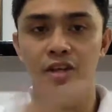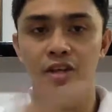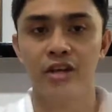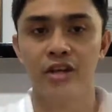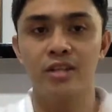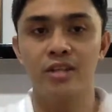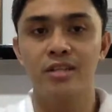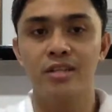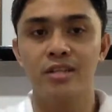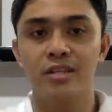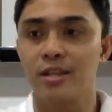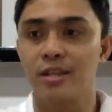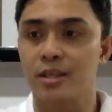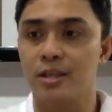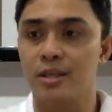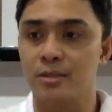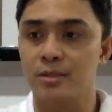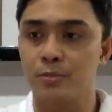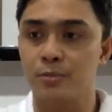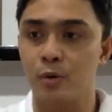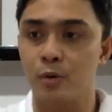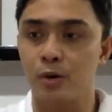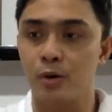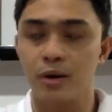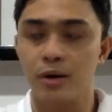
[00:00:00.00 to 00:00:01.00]
this in this
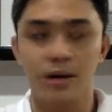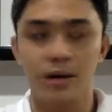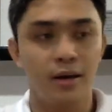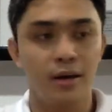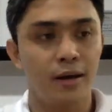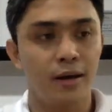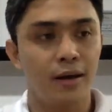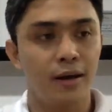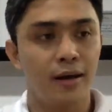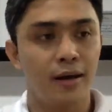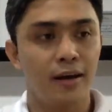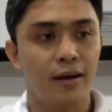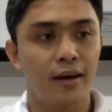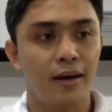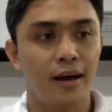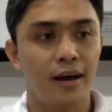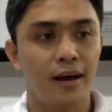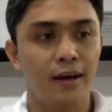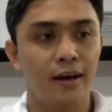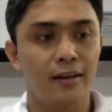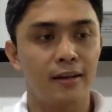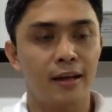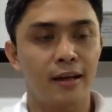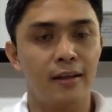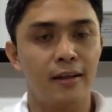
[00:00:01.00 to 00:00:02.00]
book.
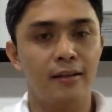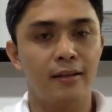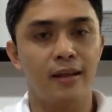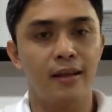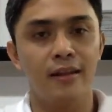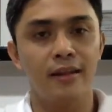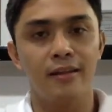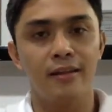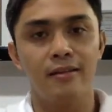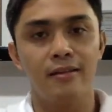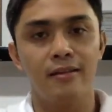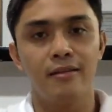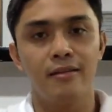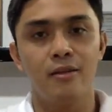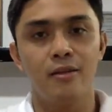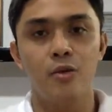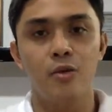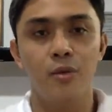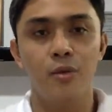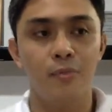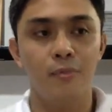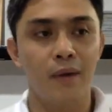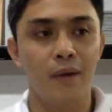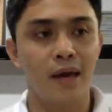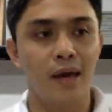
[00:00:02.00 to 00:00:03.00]
And
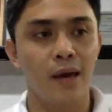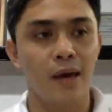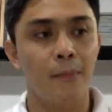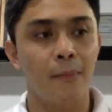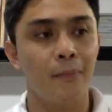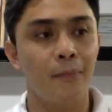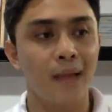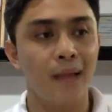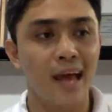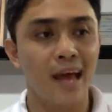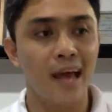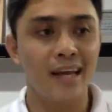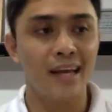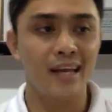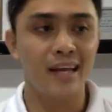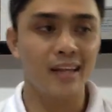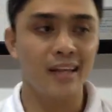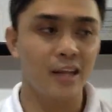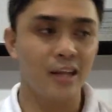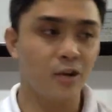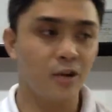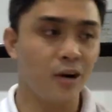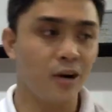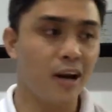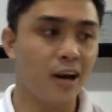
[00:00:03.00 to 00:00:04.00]
you may apply that
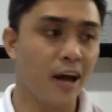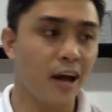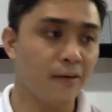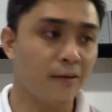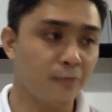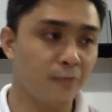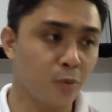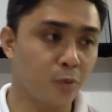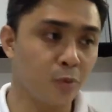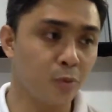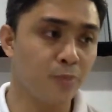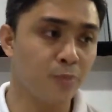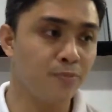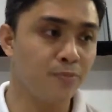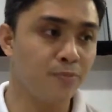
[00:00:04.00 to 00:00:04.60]
in your life too.